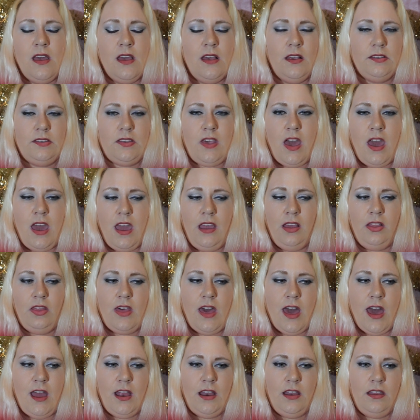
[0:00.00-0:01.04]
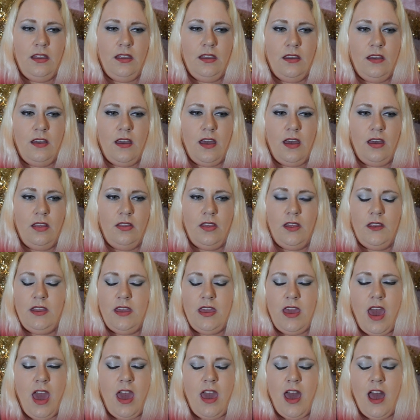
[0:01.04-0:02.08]
saying that the
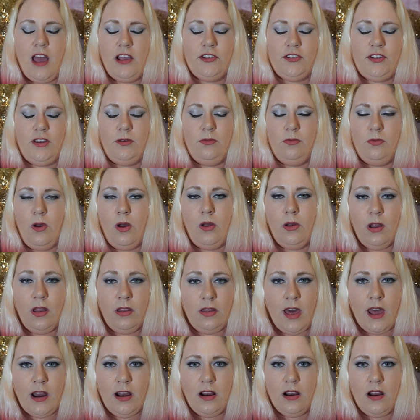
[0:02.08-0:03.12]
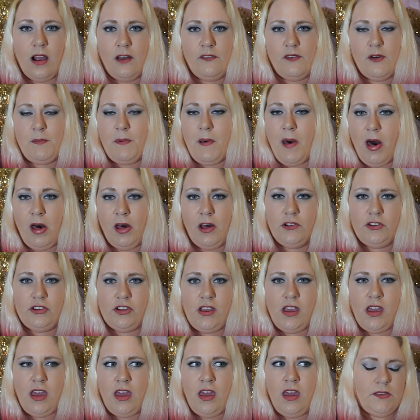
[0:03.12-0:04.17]
DA actually wrote a letter of
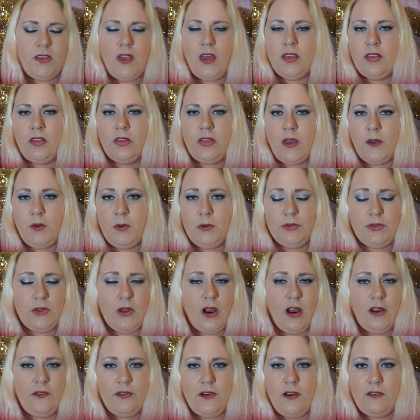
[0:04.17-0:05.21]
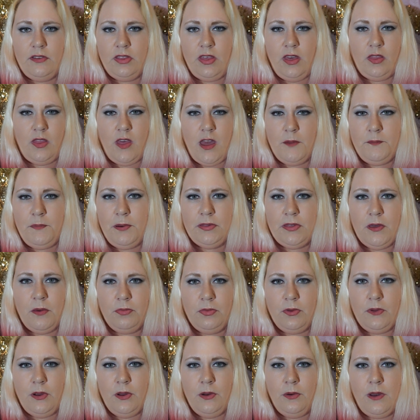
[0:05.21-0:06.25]
apology saying that they were sorry for everything they had put them
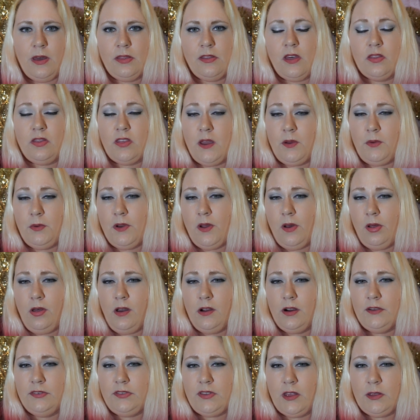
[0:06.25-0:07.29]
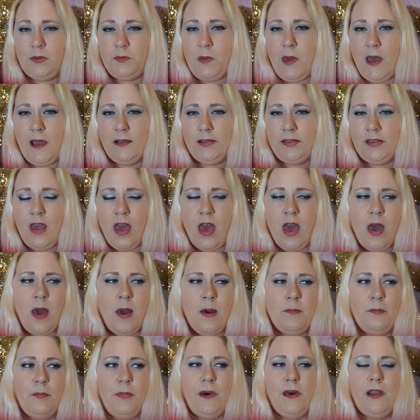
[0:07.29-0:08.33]
through and that they were no longer suspects.
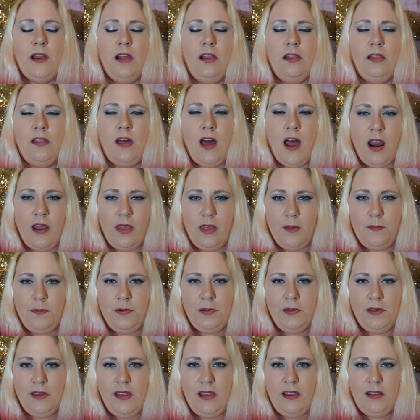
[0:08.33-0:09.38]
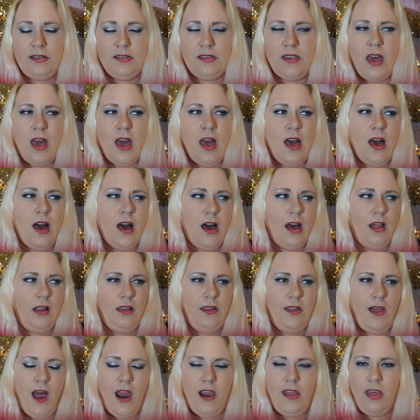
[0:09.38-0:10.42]
But a lot of the police, a
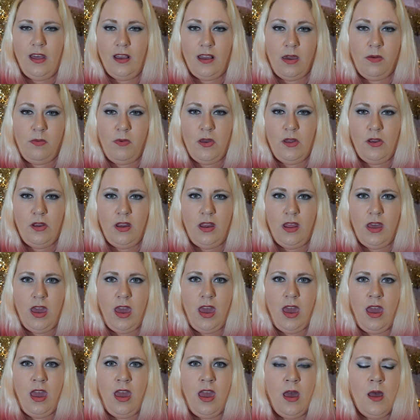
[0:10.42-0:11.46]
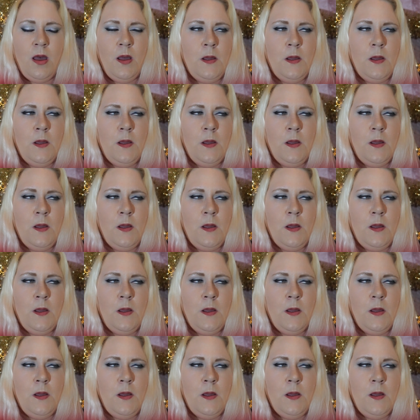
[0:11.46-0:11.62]
lot of the community